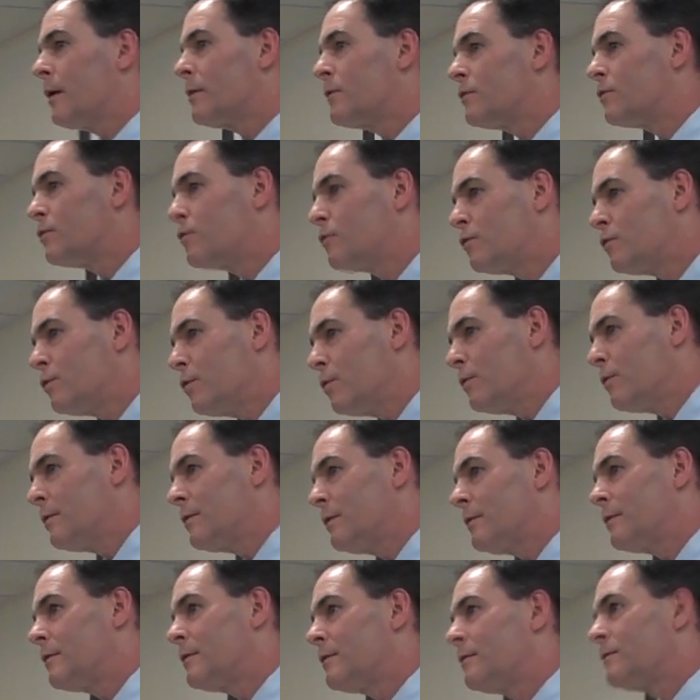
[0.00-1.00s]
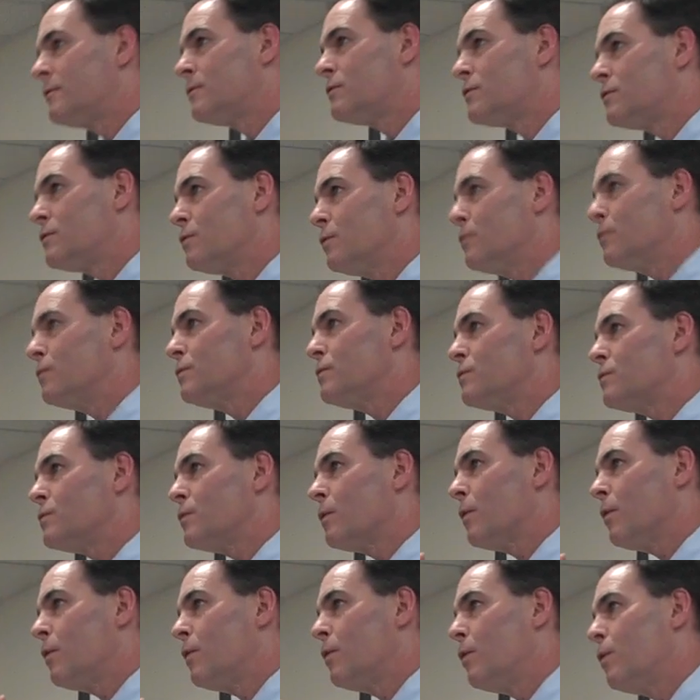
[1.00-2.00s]
Students
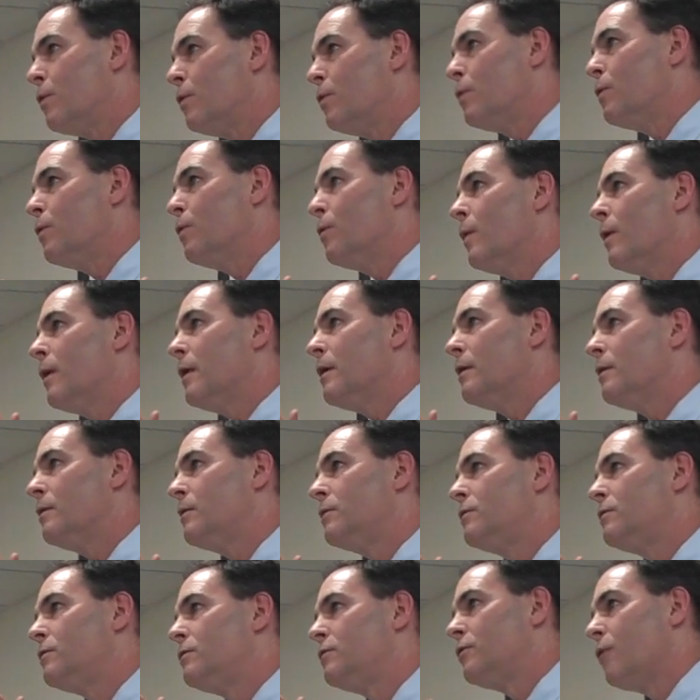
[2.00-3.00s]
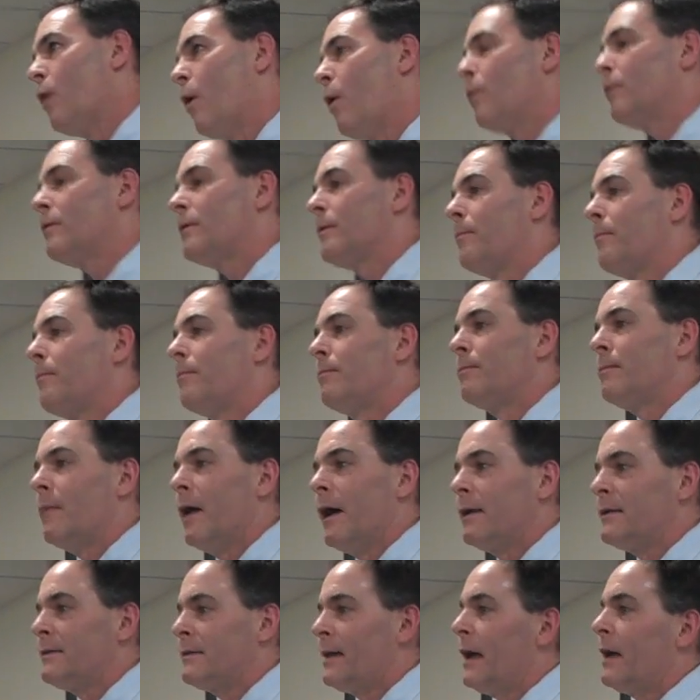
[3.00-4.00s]
who don't
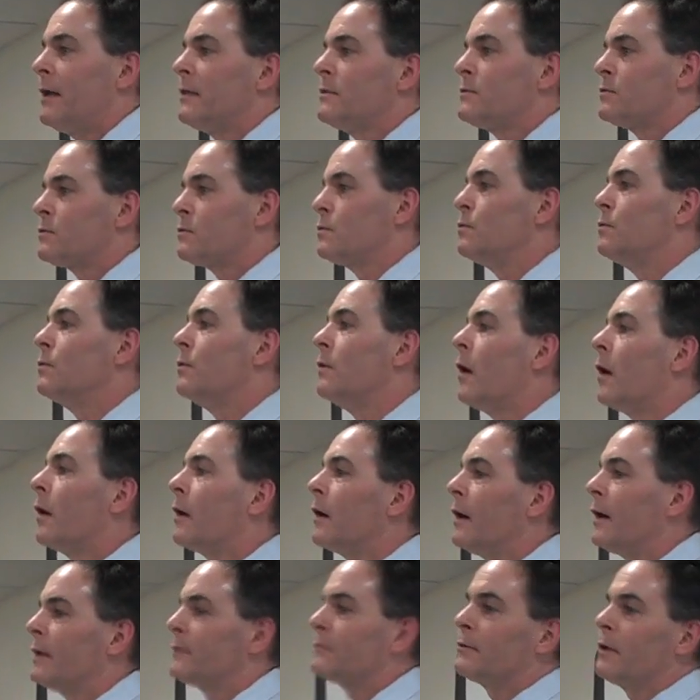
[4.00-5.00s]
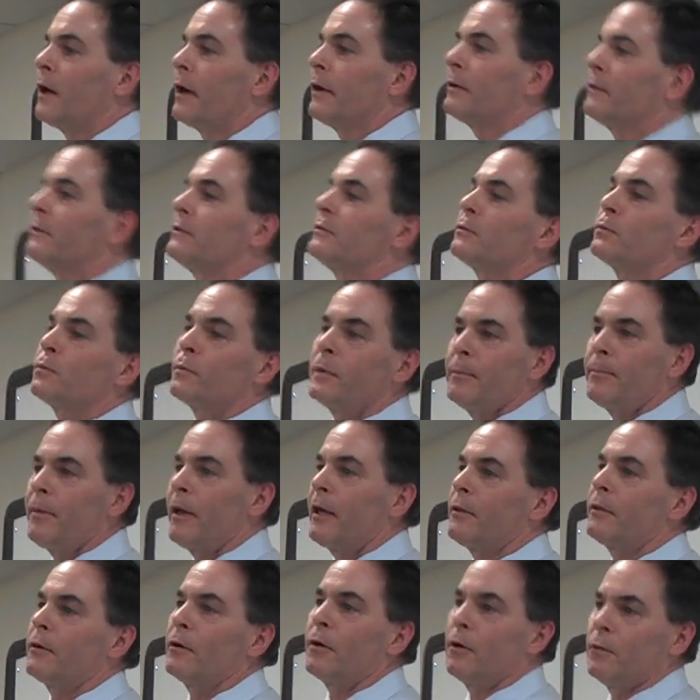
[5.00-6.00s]
attend school are less likely to
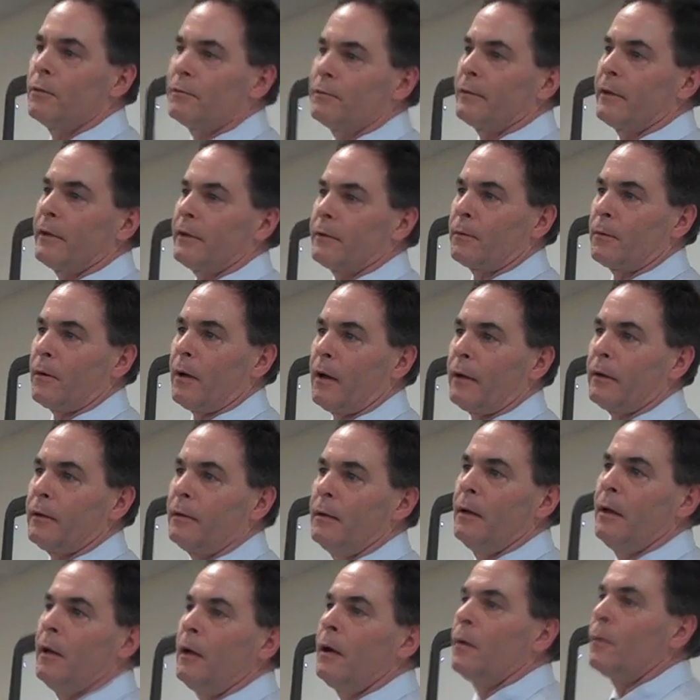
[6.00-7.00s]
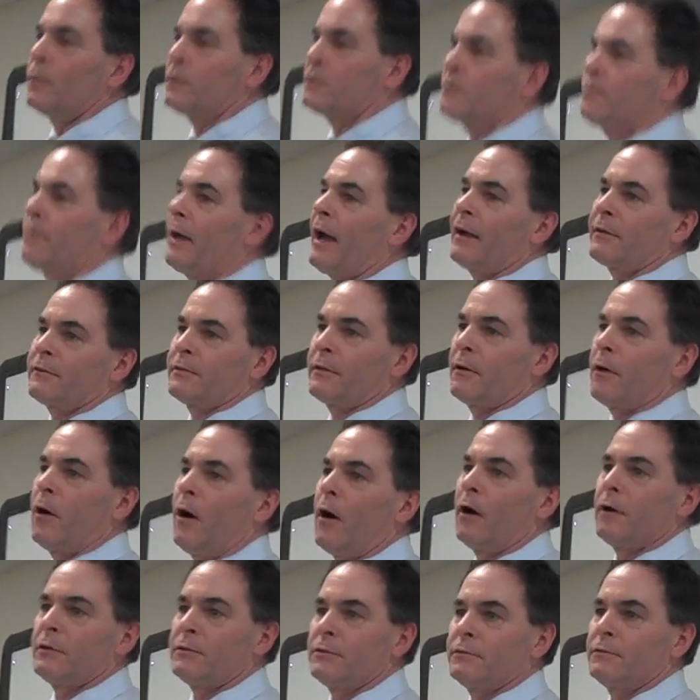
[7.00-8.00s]
repay their loans later on, which impacts the
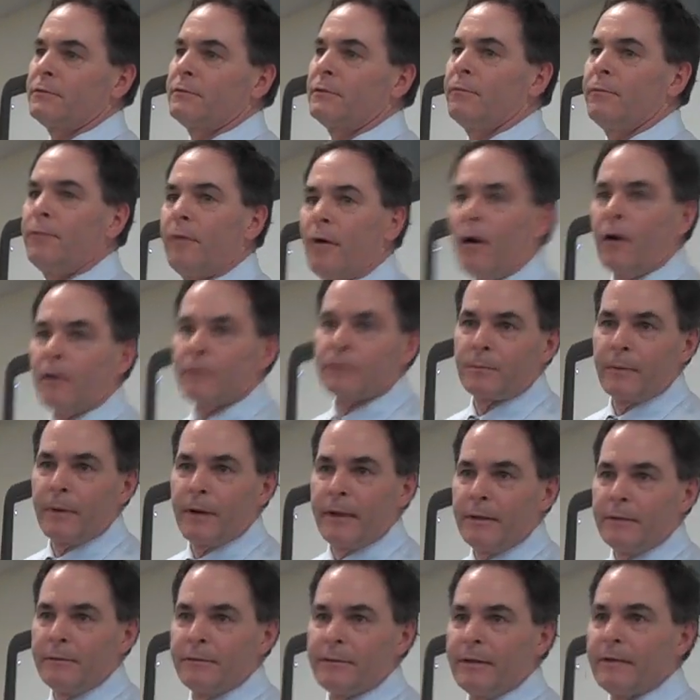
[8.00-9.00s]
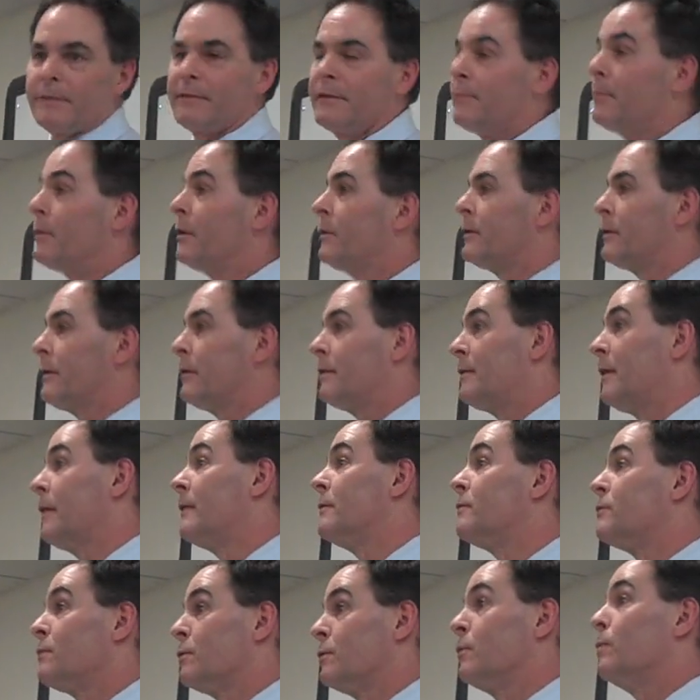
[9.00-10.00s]
college's default rates and its ability
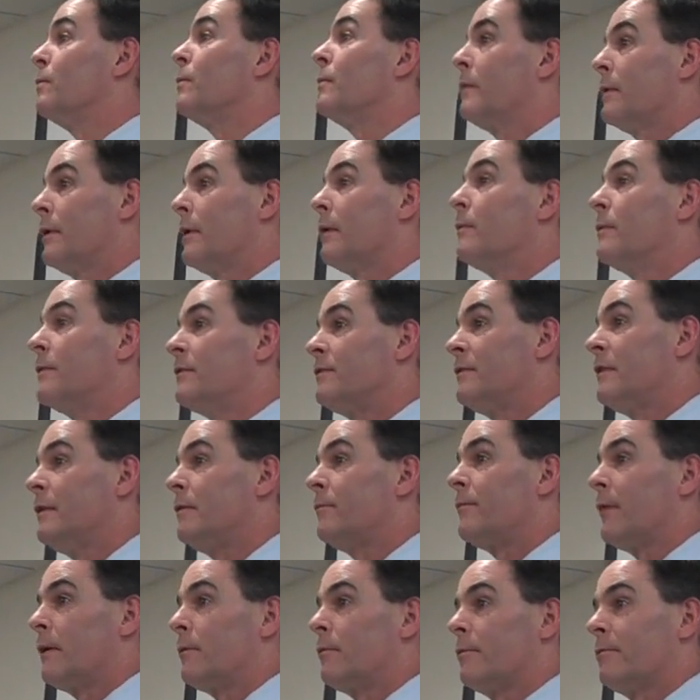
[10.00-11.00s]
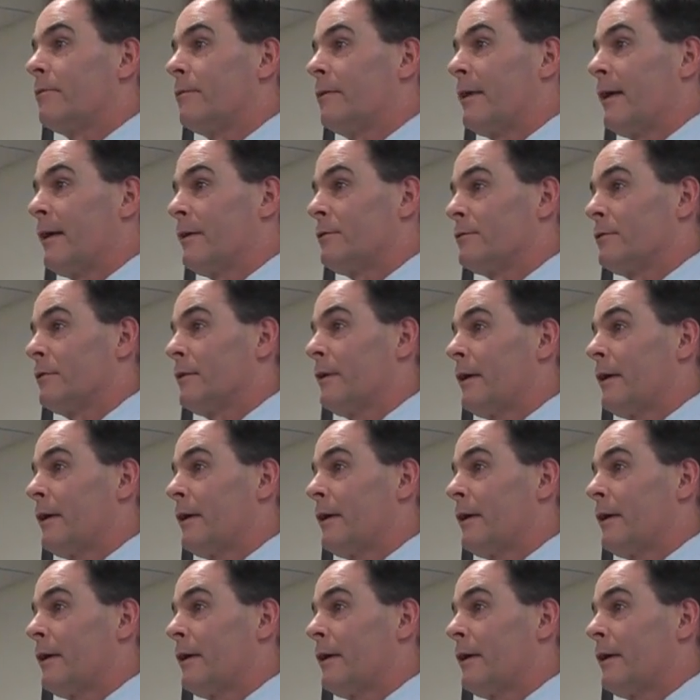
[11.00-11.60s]
then to receive federal financial